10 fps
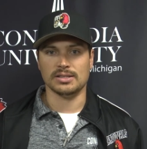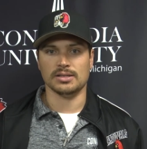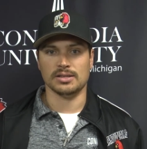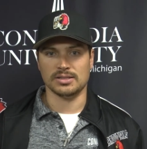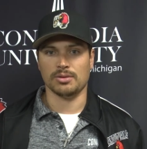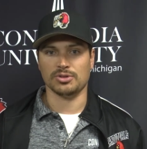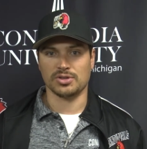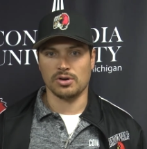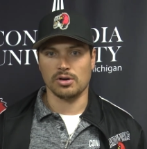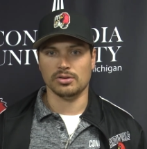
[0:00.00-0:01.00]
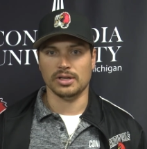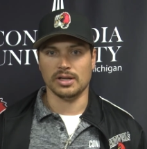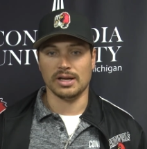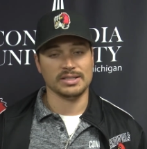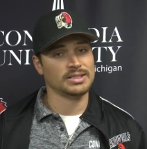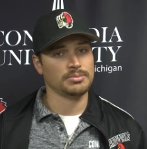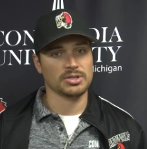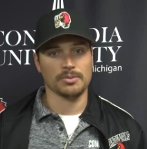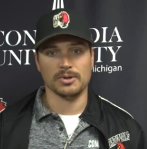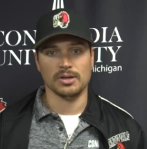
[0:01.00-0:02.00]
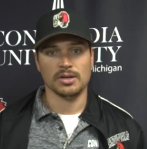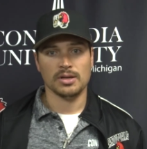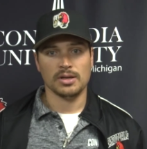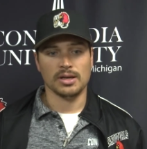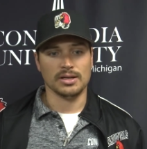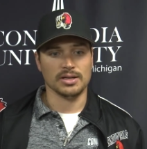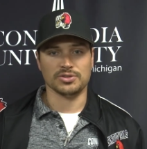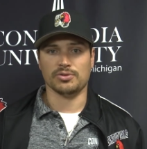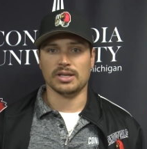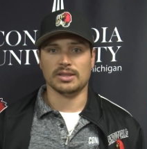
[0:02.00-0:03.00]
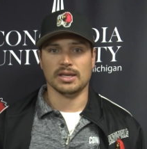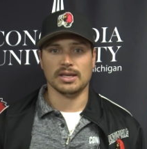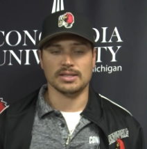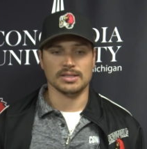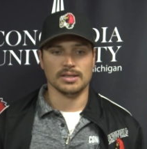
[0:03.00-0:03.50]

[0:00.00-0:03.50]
his number's called, and he steps up and does great things,